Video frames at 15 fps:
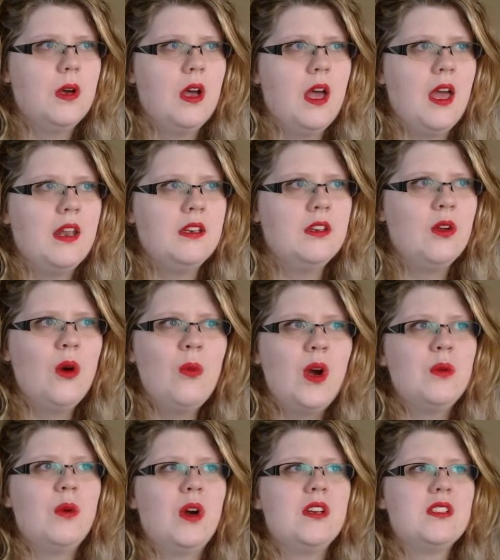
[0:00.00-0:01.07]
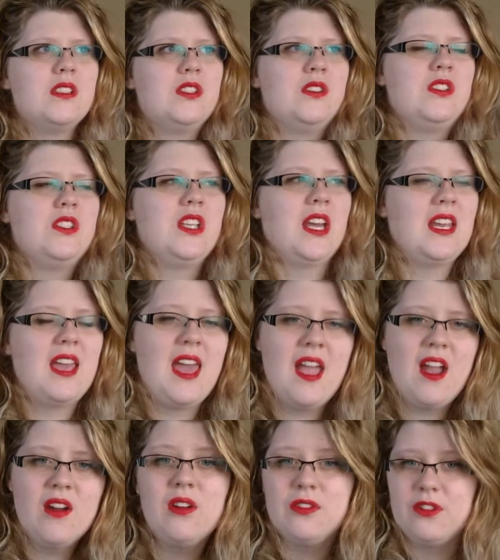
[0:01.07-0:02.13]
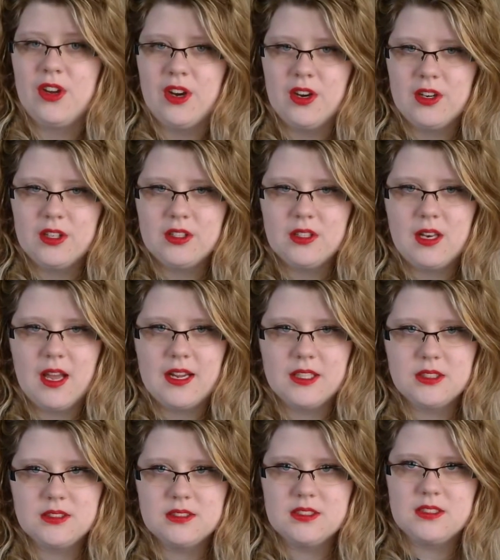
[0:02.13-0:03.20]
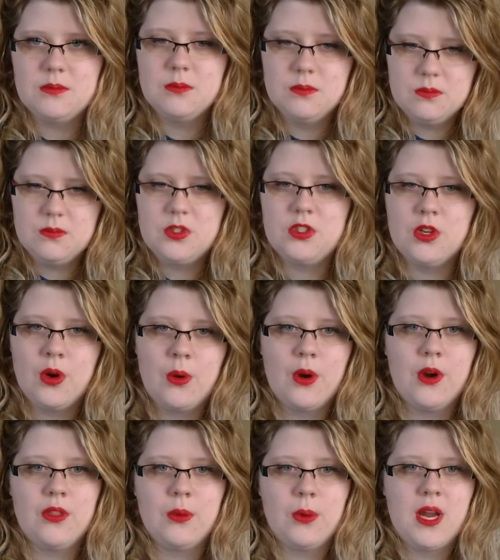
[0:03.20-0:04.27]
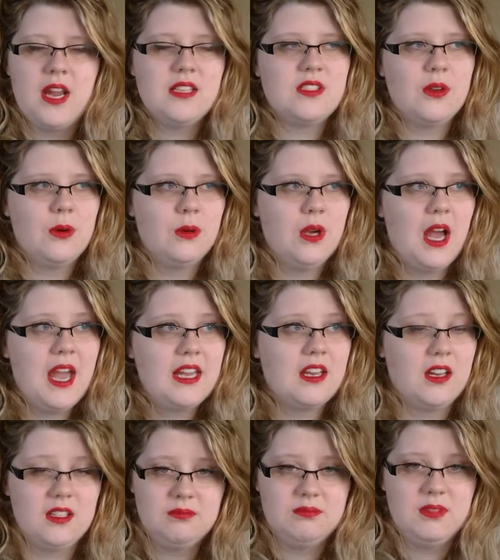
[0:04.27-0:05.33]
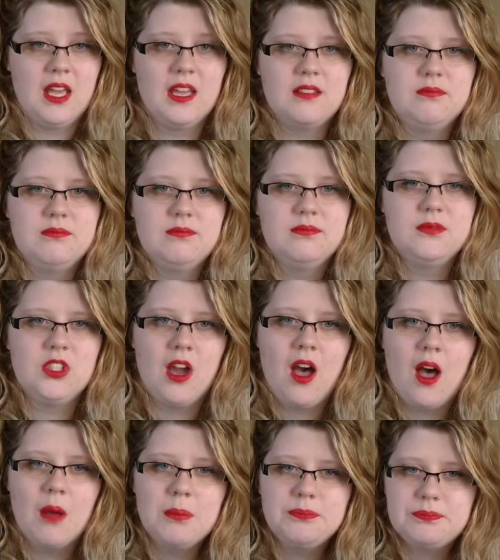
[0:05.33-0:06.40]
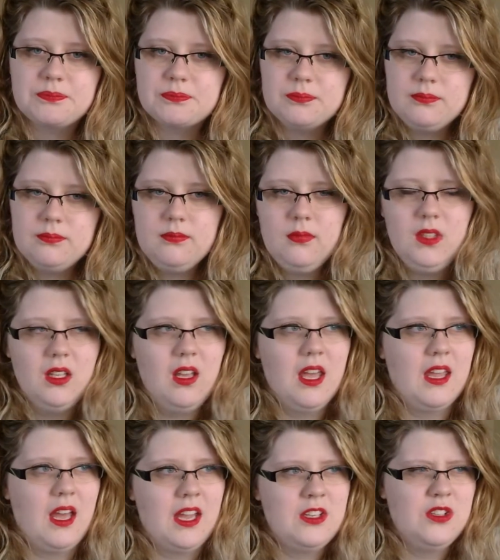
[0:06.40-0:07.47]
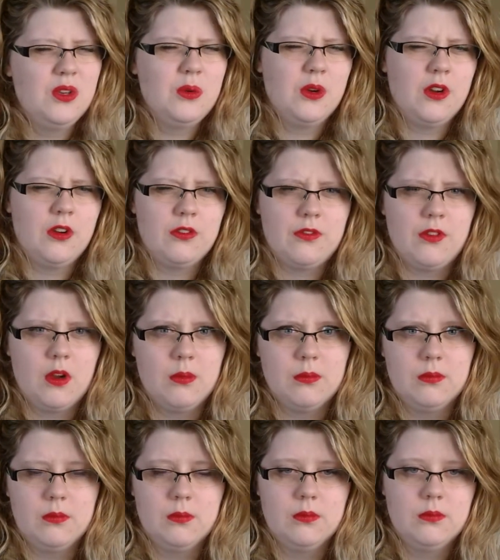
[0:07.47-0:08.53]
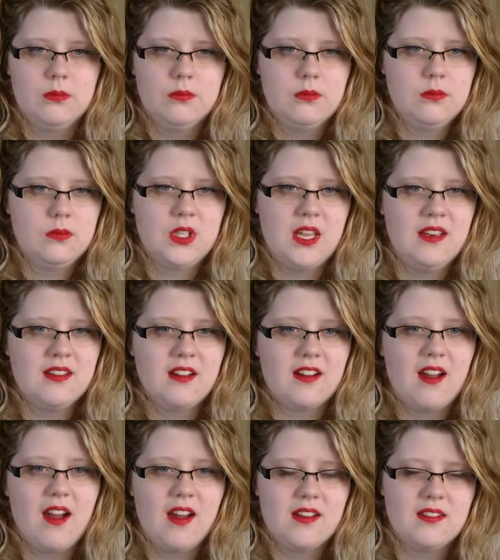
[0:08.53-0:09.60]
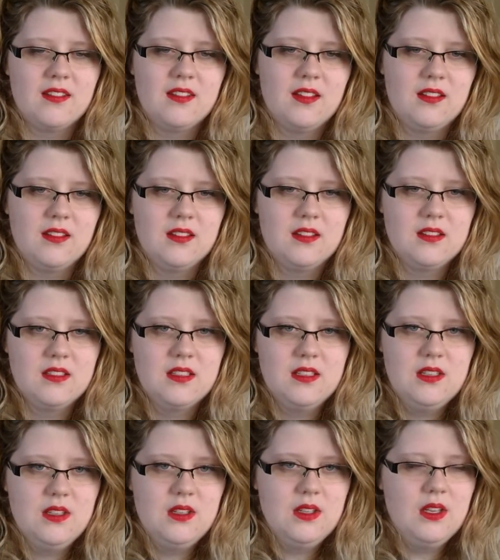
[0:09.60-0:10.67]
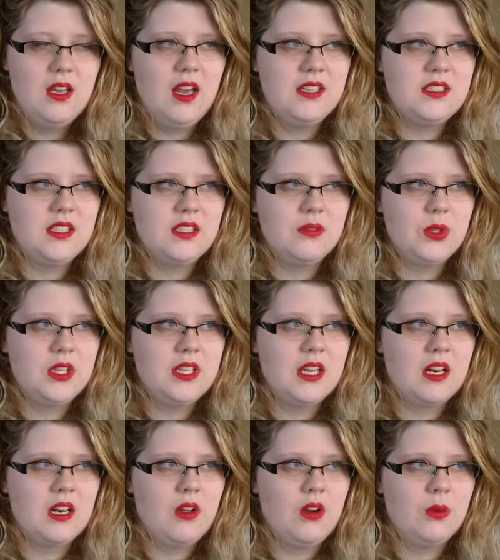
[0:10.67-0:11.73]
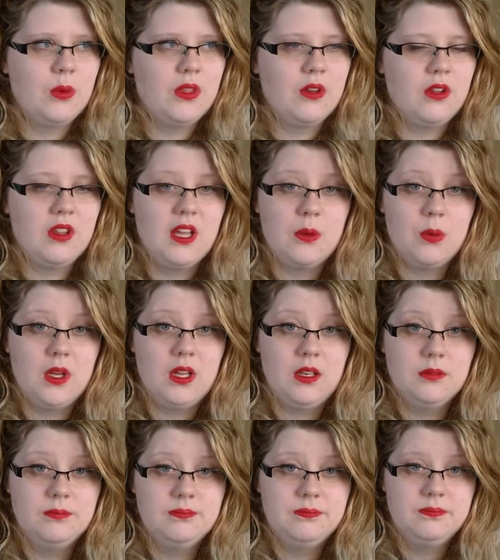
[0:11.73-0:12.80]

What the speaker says: And no one wanted to take care of her, like, show her the way, so I got that job. I knew her from kindergarten, and I didn't really get along with her that well.